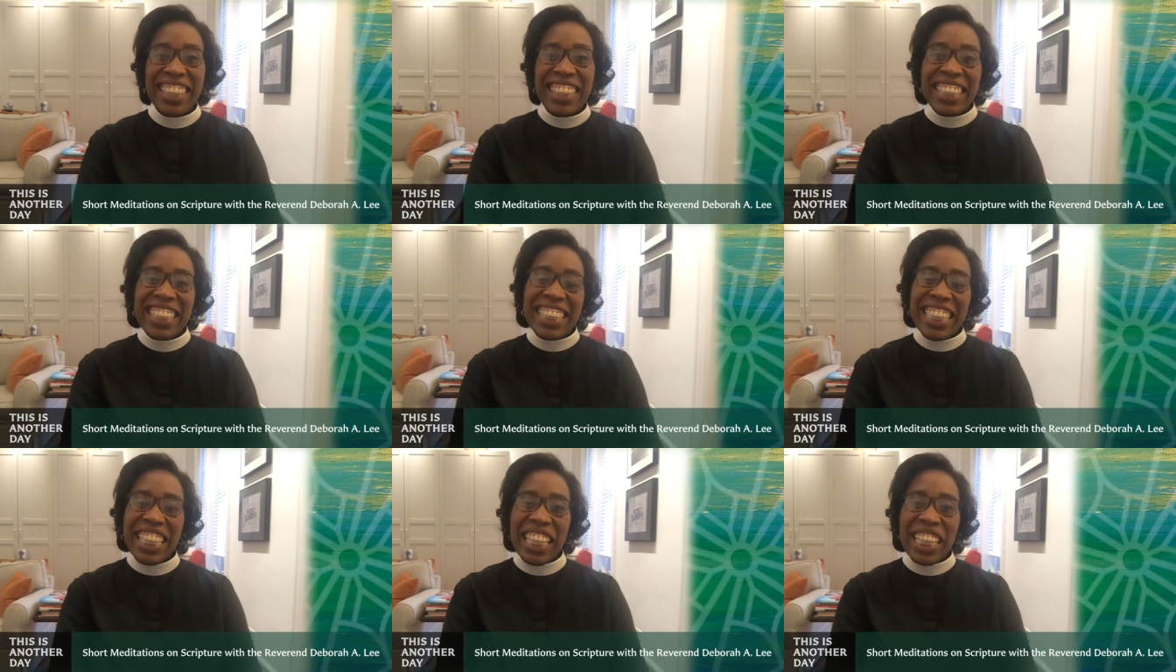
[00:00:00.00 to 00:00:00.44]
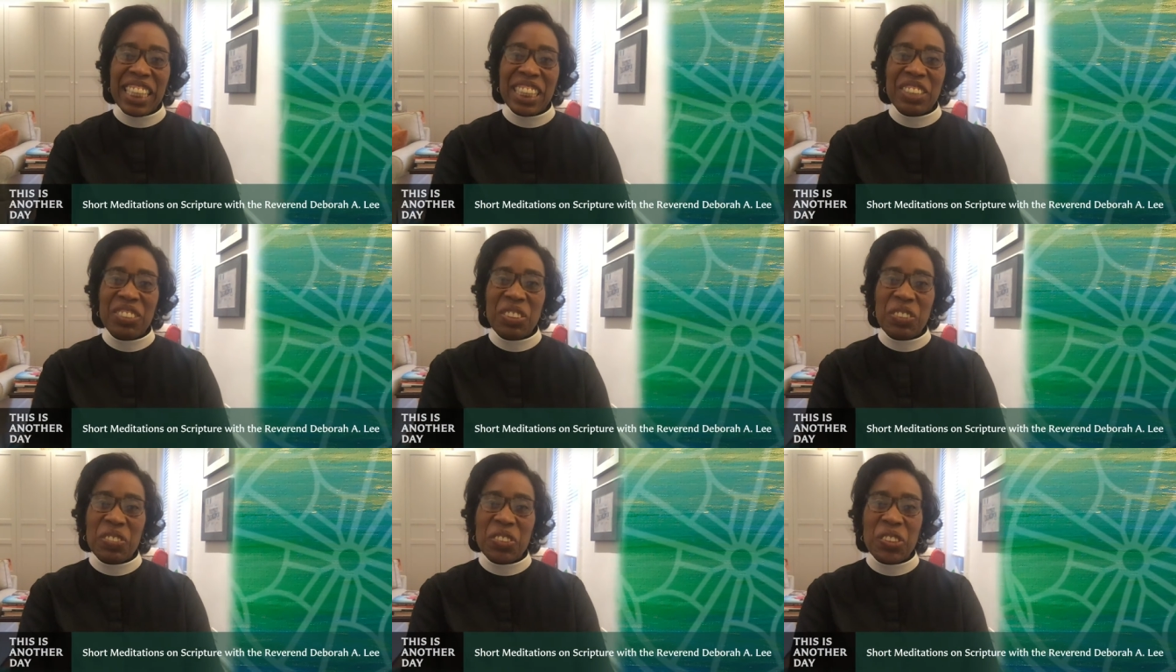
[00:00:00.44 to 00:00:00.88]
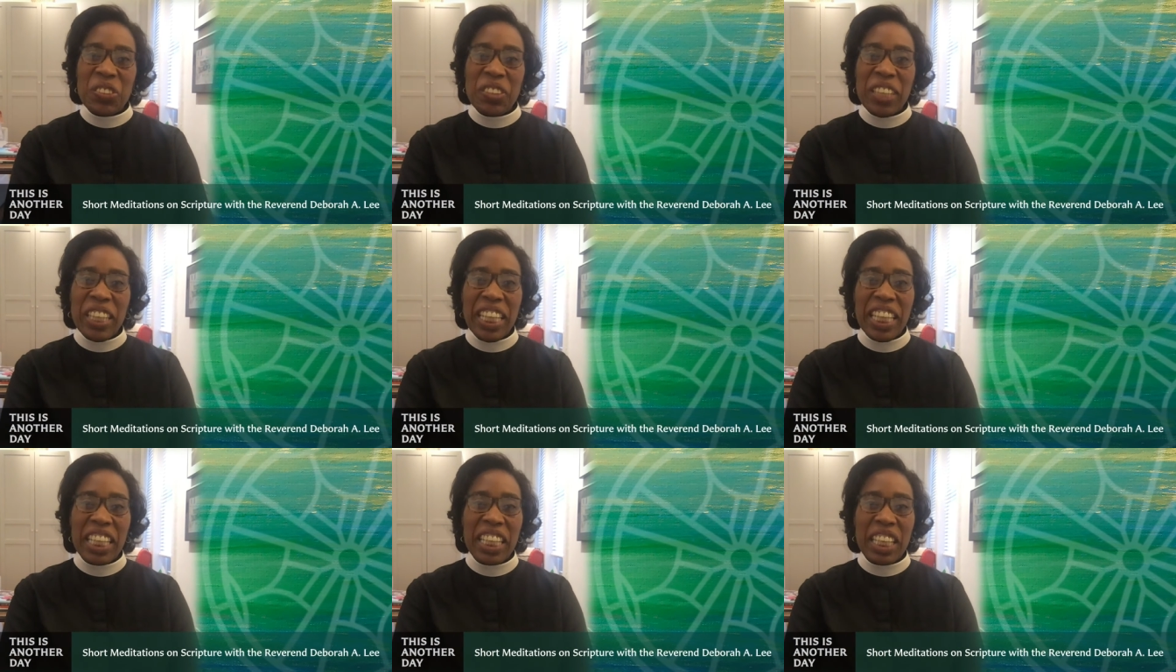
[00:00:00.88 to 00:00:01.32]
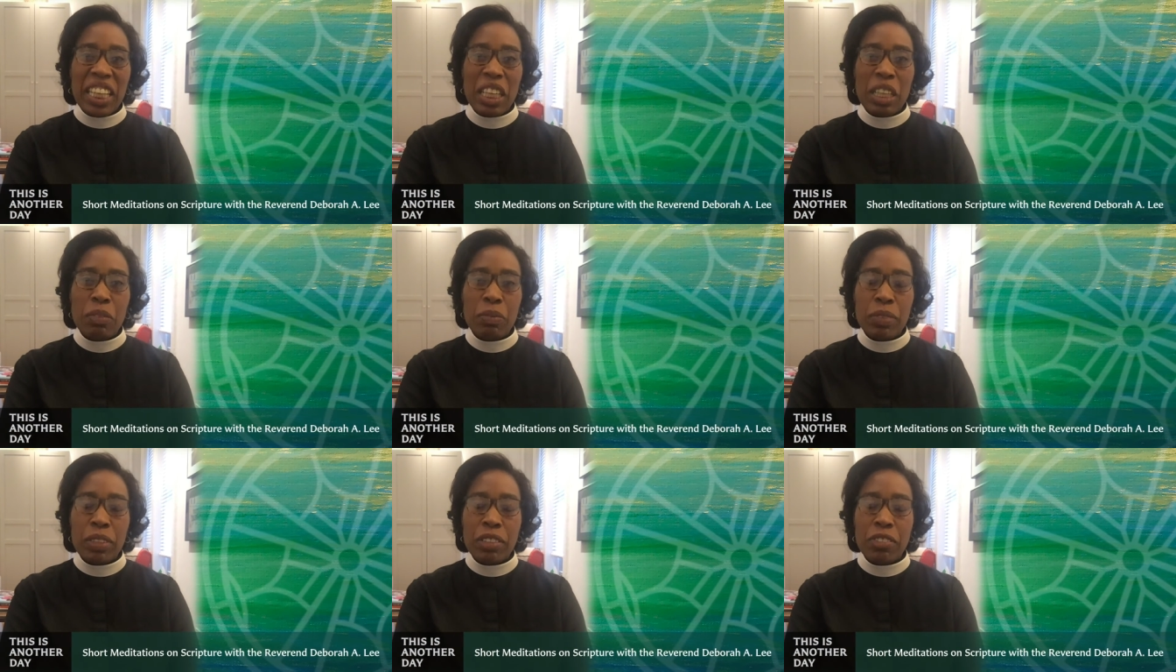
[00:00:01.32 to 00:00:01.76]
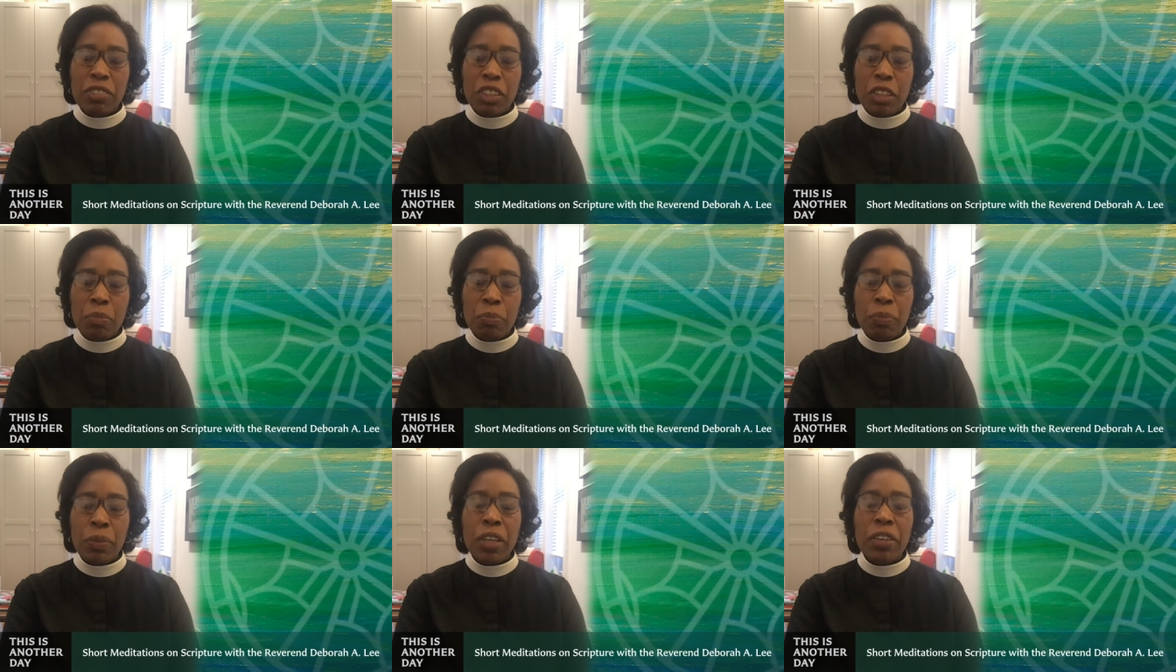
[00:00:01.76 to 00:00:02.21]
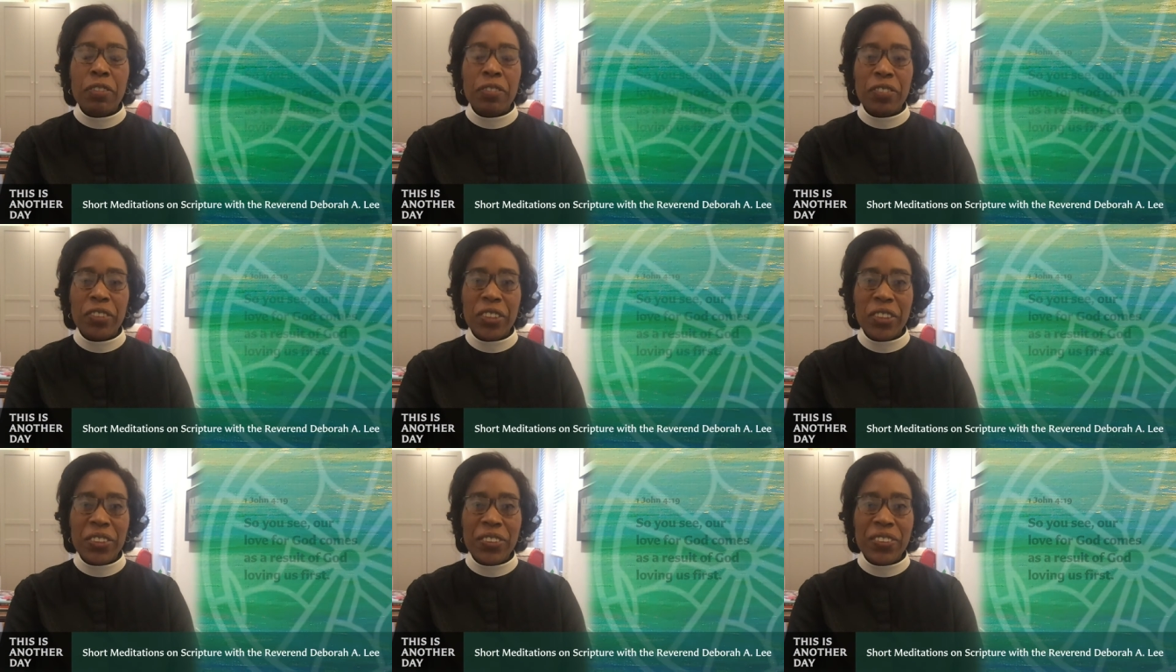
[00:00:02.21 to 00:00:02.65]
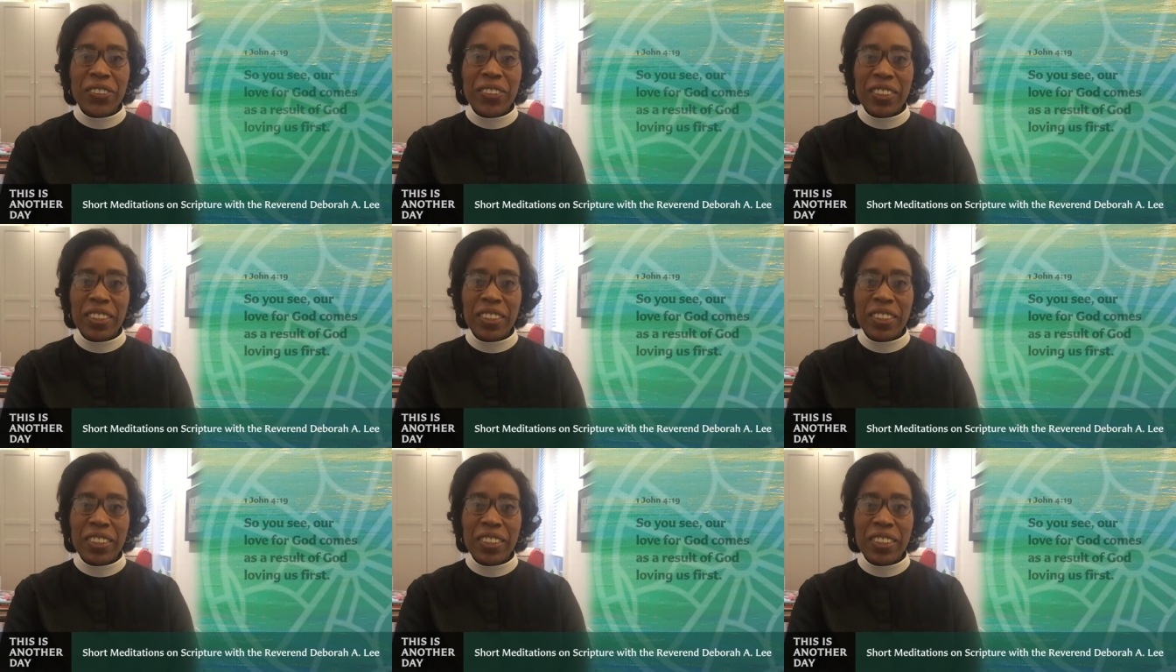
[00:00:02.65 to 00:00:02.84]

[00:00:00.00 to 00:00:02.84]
Today's scripture reading comes from 1